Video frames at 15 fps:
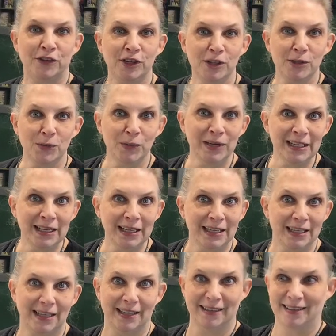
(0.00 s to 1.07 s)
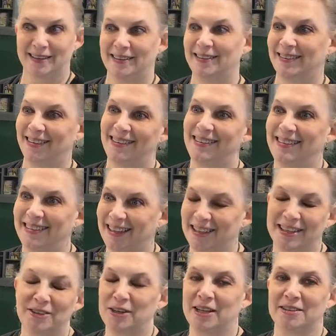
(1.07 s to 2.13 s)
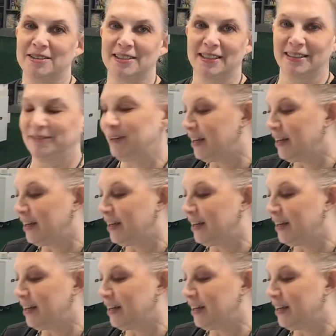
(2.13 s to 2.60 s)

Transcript: Foot of the week. Foot of the week, yeah. Yeah, no, I don't sing.